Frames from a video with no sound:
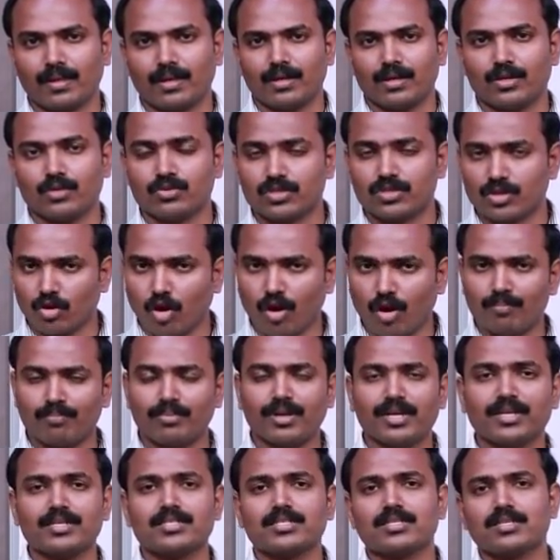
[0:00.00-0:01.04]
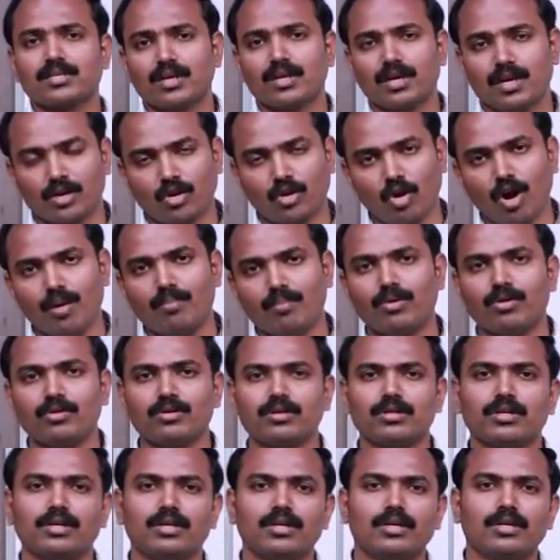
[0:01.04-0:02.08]
Use a complex, a
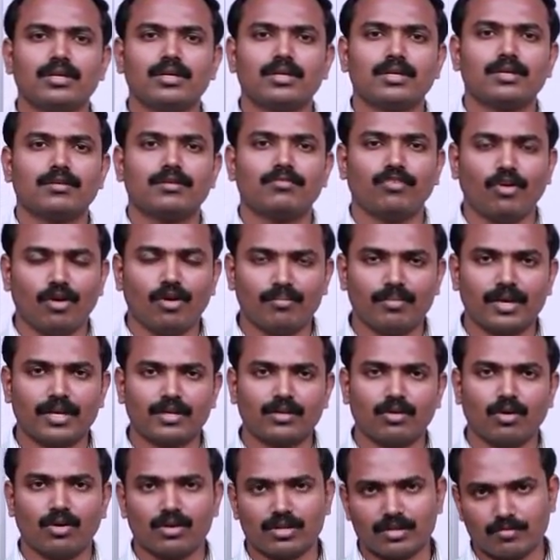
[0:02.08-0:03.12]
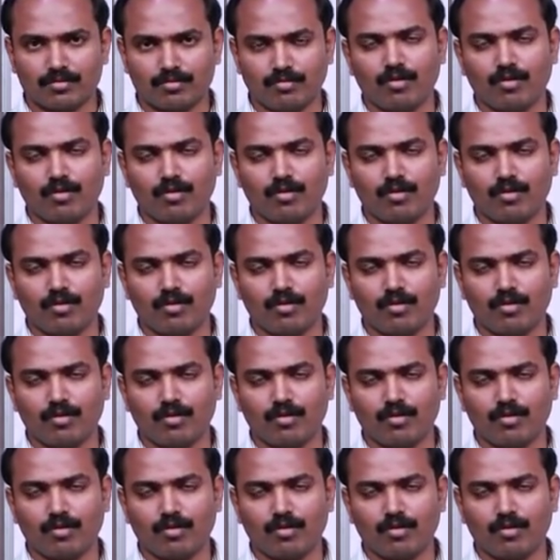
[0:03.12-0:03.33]
compound format, or